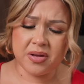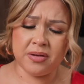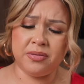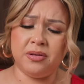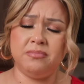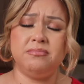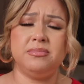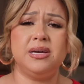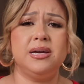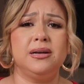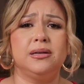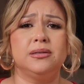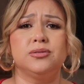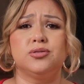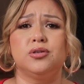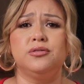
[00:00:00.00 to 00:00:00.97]
The meat
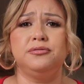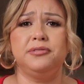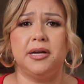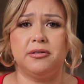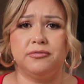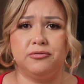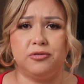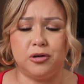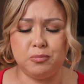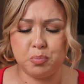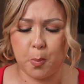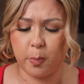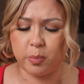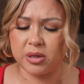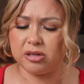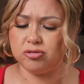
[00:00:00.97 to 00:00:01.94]
is so flavorful,
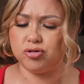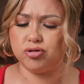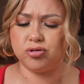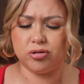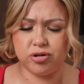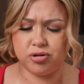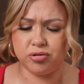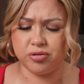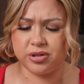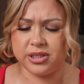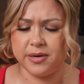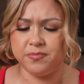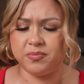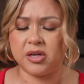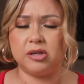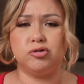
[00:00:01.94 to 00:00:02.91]
so
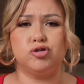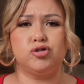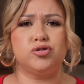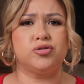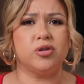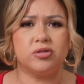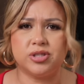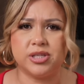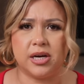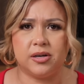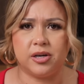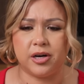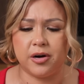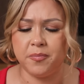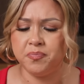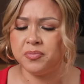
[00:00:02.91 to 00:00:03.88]
juicy, so
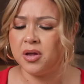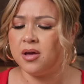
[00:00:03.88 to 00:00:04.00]
tender.